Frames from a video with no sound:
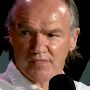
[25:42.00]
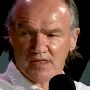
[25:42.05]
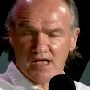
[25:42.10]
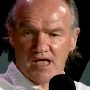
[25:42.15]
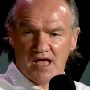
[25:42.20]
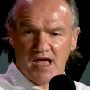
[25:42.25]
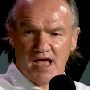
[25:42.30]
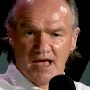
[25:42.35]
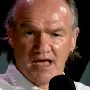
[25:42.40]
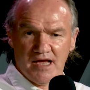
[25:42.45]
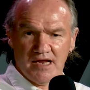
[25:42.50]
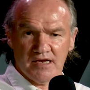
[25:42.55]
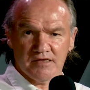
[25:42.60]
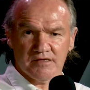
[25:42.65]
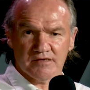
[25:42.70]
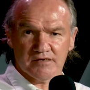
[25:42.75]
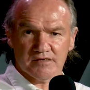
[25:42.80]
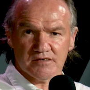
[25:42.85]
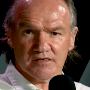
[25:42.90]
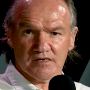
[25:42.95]

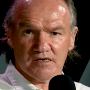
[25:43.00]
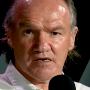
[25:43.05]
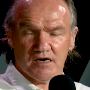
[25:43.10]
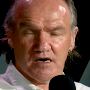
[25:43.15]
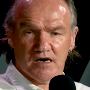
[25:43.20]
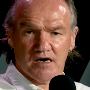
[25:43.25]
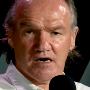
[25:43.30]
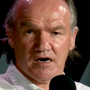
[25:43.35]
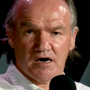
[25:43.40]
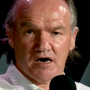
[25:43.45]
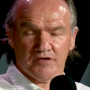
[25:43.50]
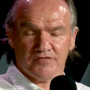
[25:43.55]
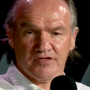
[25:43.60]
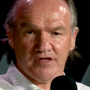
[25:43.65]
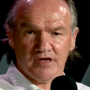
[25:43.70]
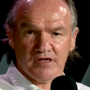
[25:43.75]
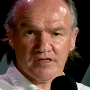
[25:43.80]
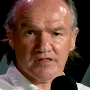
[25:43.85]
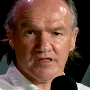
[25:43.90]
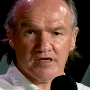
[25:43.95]
And I
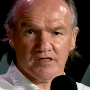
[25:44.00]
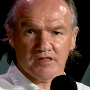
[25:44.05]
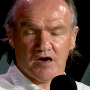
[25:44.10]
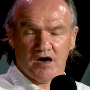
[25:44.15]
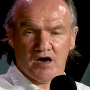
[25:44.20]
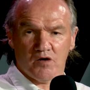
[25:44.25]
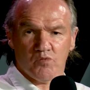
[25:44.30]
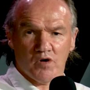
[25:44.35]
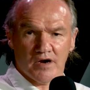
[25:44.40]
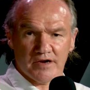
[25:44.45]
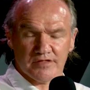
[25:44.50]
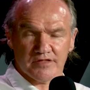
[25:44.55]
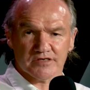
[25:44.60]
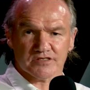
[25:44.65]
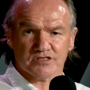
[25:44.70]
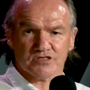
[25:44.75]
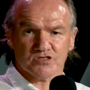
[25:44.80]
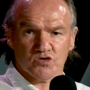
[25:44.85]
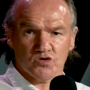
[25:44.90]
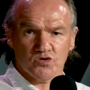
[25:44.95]
think that I wanted the
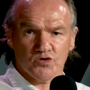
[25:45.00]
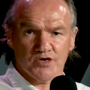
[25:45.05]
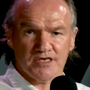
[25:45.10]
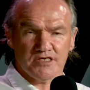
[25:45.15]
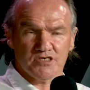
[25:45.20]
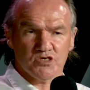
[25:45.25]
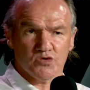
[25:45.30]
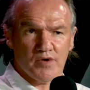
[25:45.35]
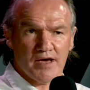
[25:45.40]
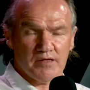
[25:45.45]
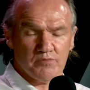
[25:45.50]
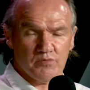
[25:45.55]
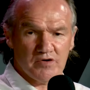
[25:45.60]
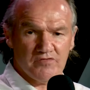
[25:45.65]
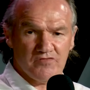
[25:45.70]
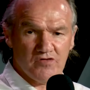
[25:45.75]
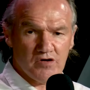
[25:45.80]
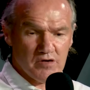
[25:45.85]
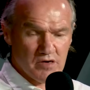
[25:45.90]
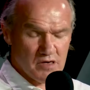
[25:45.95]
story to end
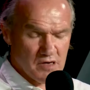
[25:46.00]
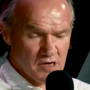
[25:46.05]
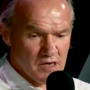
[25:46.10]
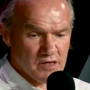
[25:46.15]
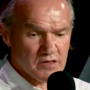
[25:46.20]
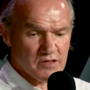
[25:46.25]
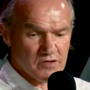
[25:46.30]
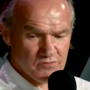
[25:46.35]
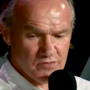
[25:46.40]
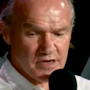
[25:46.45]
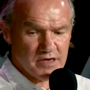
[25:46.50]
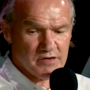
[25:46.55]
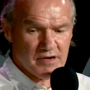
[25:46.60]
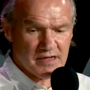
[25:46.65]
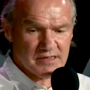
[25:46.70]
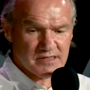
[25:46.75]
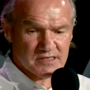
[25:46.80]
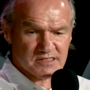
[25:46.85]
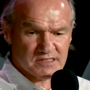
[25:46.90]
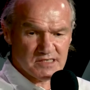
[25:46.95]
with a, the reader
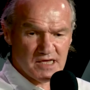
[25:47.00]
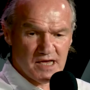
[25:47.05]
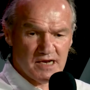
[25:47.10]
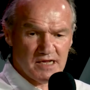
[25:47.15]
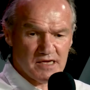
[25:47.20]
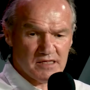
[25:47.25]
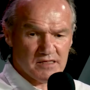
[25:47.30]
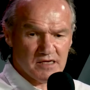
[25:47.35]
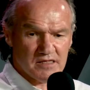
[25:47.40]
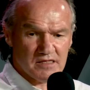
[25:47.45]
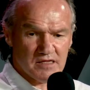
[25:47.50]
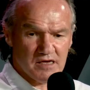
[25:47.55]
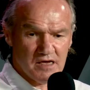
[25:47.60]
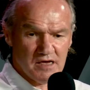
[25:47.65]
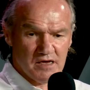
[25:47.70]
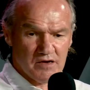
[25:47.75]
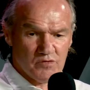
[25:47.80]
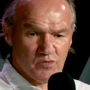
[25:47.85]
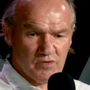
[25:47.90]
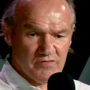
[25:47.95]
understanding that
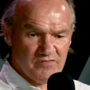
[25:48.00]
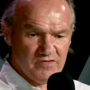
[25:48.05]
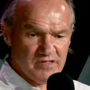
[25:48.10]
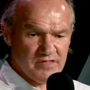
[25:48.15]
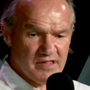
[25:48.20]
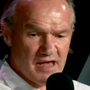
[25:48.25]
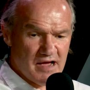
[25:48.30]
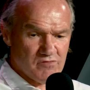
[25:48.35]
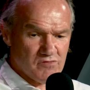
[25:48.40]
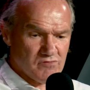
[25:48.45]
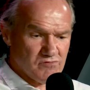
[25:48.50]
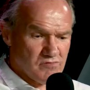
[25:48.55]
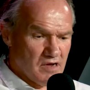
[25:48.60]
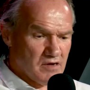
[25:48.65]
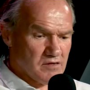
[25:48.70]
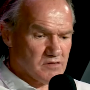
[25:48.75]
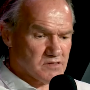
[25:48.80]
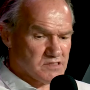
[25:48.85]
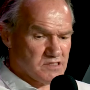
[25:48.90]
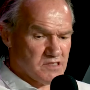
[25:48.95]
within that
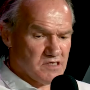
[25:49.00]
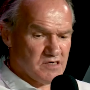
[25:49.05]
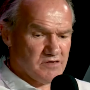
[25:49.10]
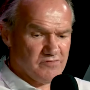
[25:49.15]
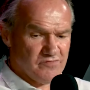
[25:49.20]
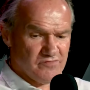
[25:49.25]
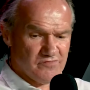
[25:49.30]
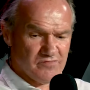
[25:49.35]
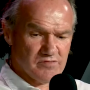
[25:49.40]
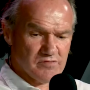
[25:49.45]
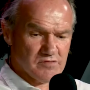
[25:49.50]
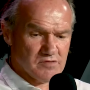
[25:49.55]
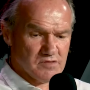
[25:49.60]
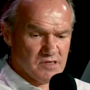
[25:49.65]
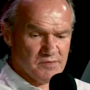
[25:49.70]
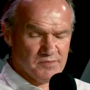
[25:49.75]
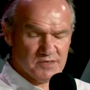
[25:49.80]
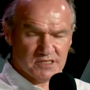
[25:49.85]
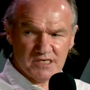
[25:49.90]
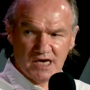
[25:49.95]
relative
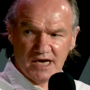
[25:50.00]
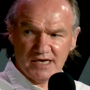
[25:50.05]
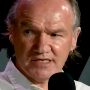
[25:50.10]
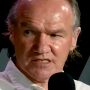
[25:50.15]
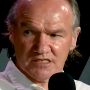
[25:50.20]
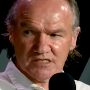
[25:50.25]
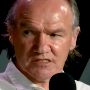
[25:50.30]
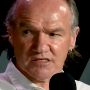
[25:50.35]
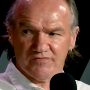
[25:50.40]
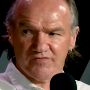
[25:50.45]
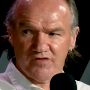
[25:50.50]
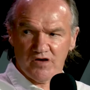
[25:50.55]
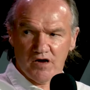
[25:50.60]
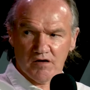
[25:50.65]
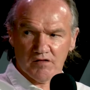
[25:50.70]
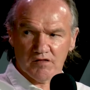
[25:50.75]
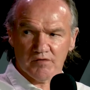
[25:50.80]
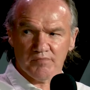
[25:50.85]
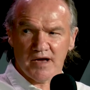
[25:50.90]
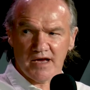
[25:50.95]
limitations,
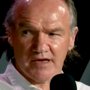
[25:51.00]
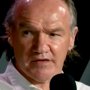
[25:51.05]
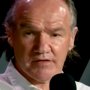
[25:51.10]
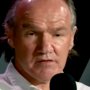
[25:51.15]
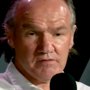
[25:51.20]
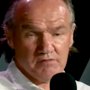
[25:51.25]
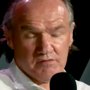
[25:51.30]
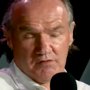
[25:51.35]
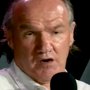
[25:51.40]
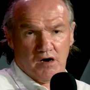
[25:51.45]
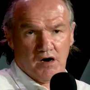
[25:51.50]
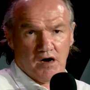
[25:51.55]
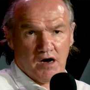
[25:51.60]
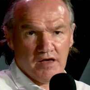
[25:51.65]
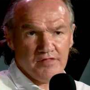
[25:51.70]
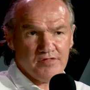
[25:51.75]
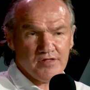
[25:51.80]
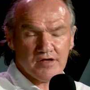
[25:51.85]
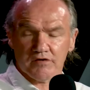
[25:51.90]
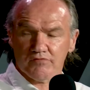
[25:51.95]
Viola made, I
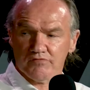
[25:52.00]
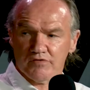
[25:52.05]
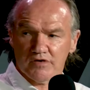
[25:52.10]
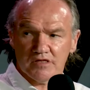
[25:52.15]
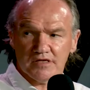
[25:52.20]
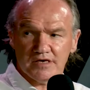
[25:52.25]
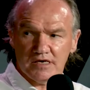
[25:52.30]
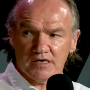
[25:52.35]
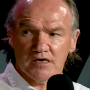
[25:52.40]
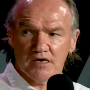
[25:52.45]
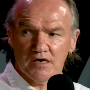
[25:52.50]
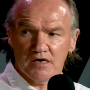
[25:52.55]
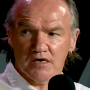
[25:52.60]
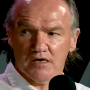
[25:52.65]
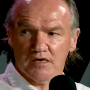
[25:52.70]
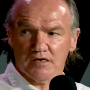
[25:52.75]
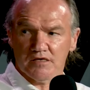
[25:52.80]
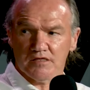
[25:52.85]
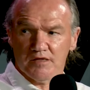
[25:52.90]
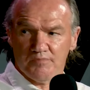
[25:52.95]
think, really
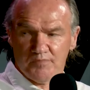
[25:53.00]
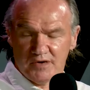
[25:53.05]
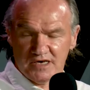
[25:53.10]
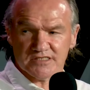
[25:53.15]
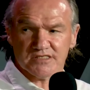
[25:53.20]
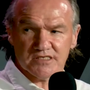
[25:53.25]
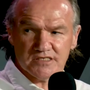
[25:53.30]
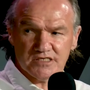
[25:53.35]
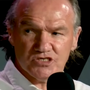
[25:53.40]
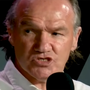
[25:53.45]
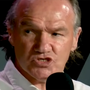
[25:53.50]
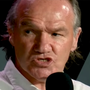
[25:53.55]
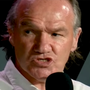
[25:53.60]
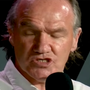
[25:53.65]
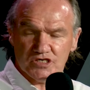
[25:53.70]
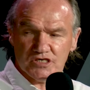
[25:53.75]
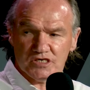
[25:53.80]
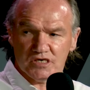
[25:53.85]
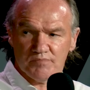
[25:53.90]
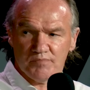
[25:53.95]
the best decision
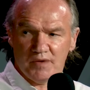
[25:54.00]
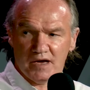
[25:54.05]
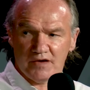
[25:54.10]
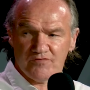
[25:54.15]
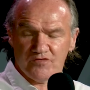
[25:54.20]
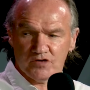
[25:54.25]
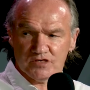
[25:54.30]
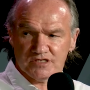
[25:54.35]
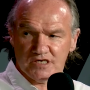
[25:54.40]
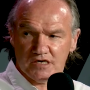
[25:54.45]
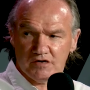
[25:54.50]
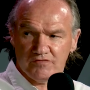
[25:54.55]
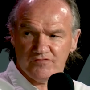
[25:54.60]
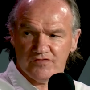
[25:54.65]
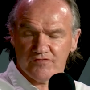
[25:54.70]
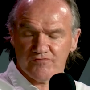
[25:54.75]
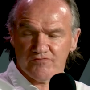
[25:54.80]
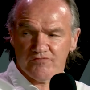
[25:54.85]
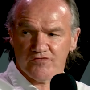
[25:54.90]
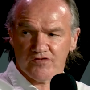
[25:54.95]
she could make for herself
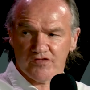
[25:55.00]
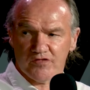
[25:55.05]
and for the